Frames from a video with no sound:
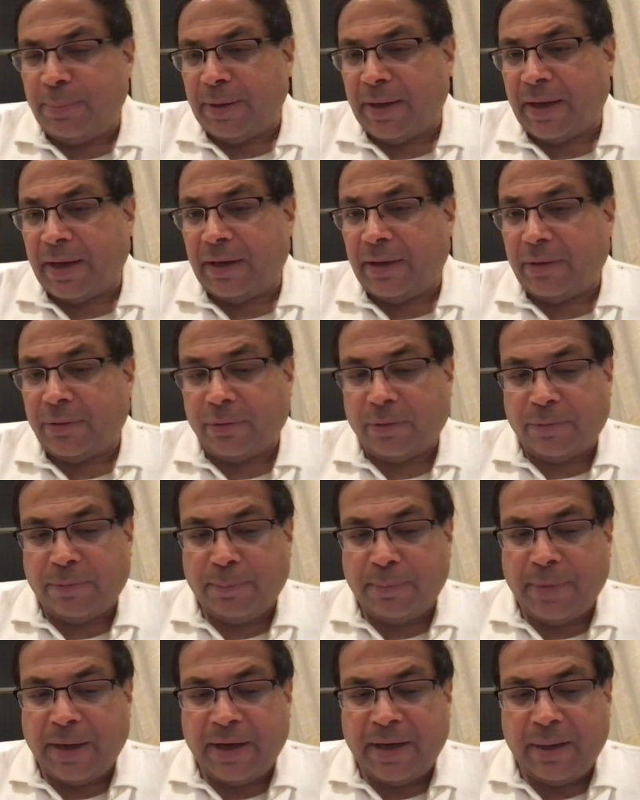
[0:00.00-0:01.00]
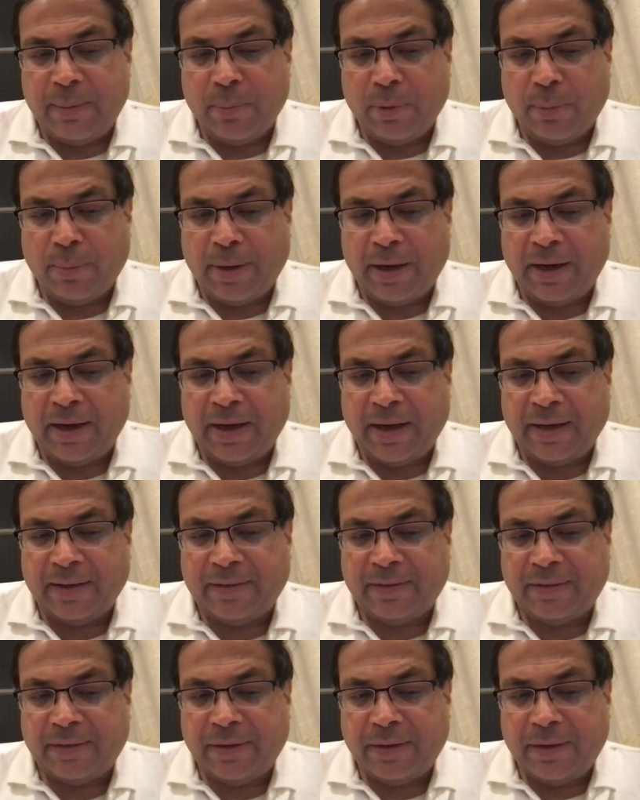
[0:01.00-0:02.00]
mechanics of many mobile
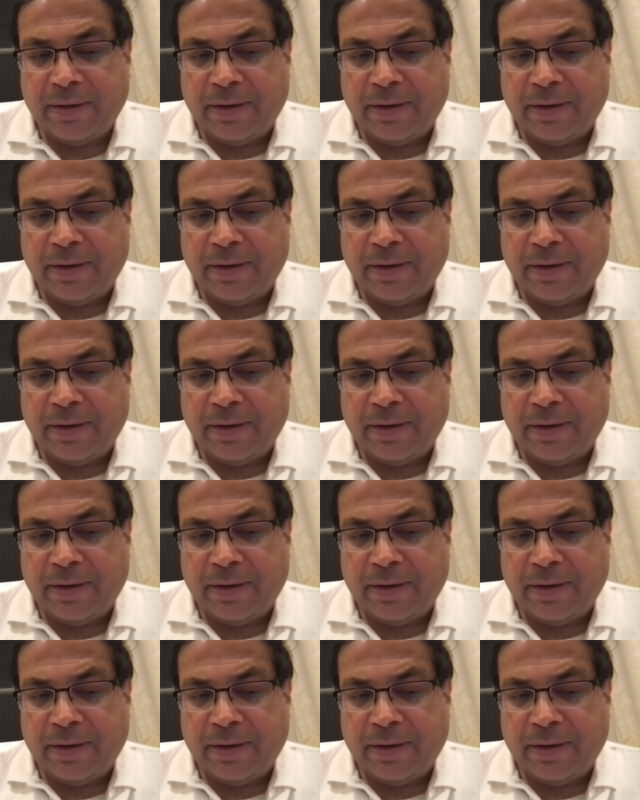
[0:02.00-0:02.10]
ads,